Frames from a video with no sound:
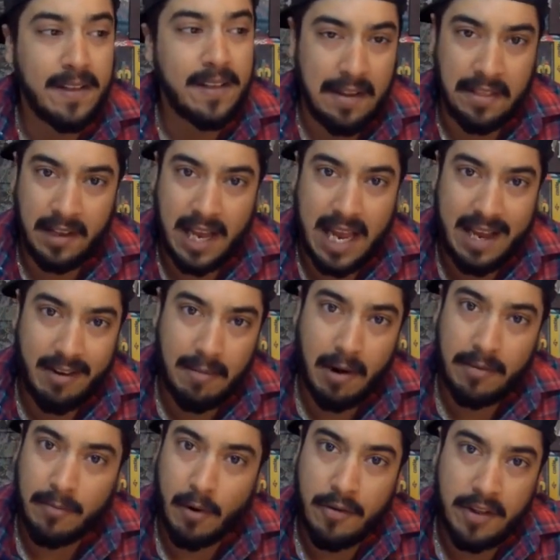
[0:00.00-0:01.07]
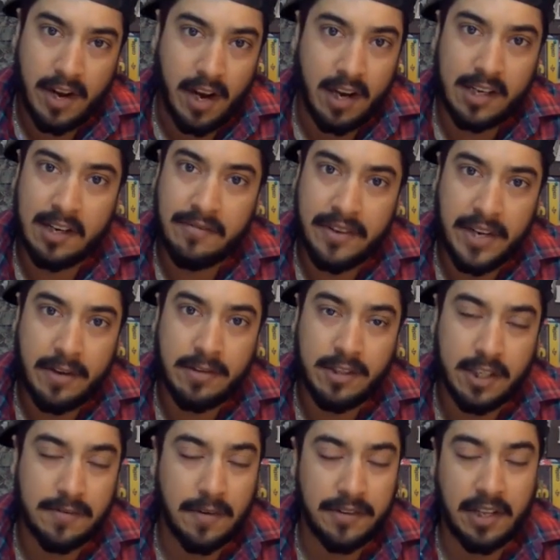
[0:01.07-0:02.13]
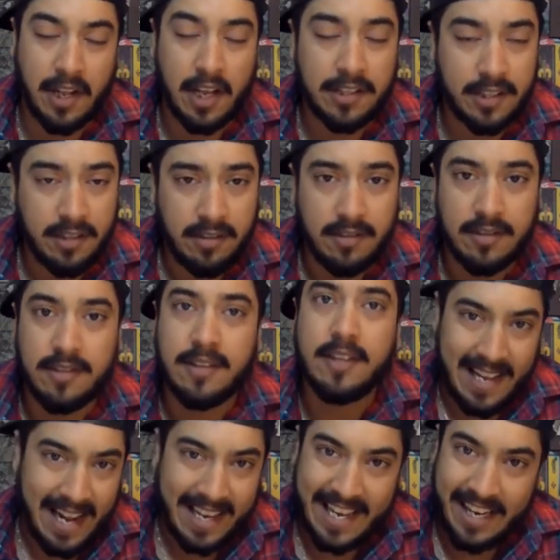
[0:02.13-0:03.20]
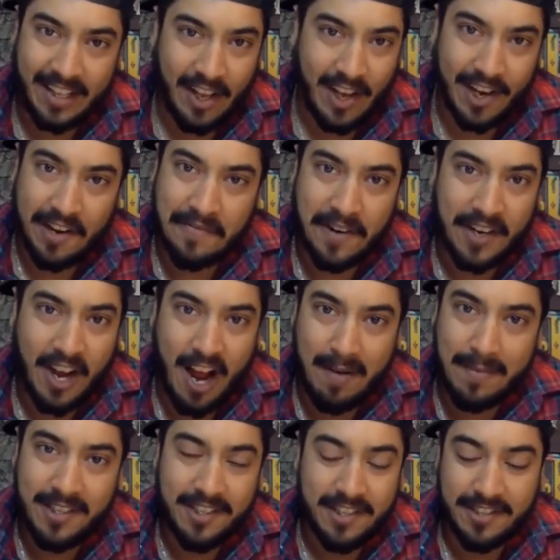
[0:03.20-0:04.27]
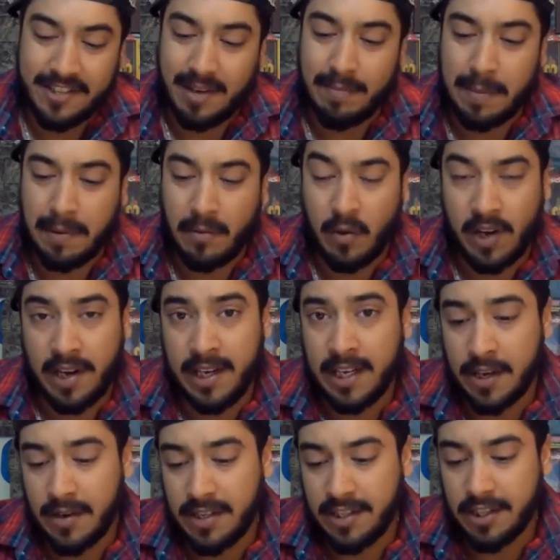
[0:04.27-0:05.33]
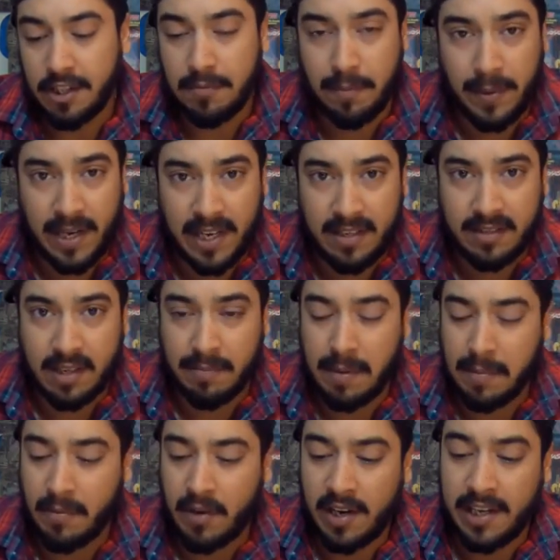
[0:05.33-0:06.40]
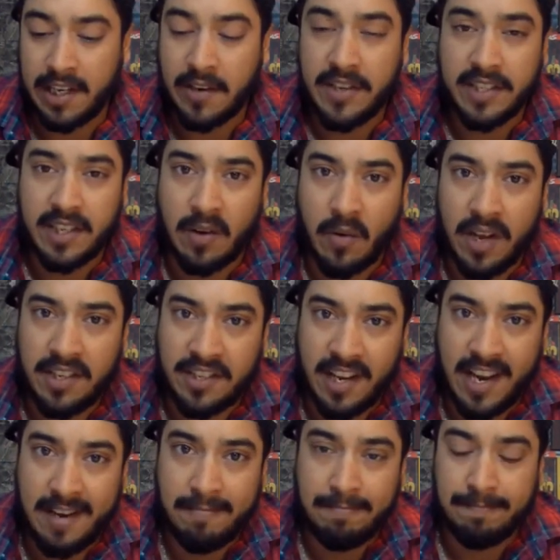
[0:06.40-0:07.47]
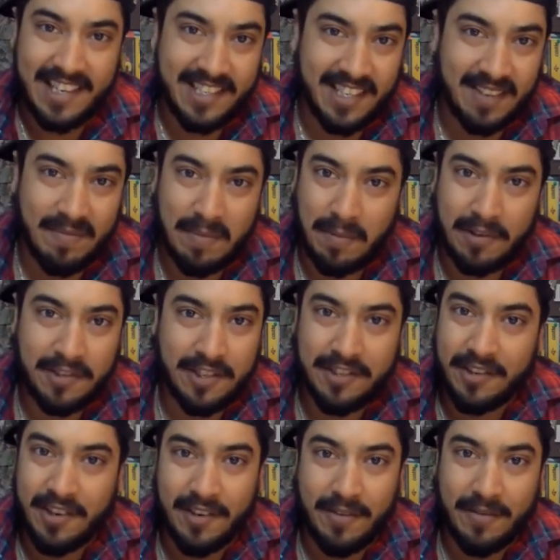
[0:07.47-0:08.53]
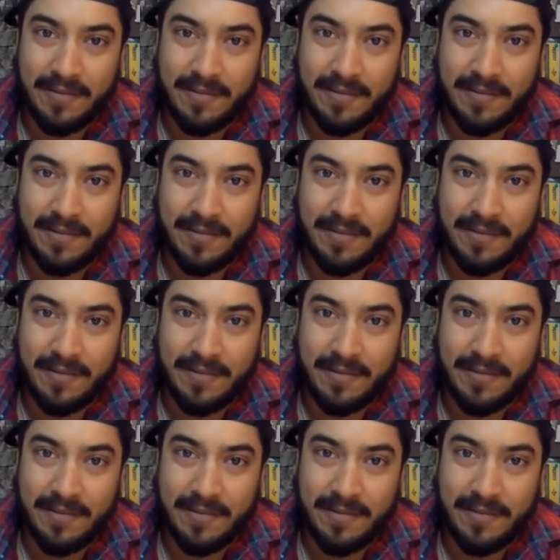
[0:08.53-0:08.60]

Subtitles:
I think I have about more than 100 videos just for the Luctan. And I get a lot of different comments. Some people want to increase the speed, some people want to increase the runtime, and some people just,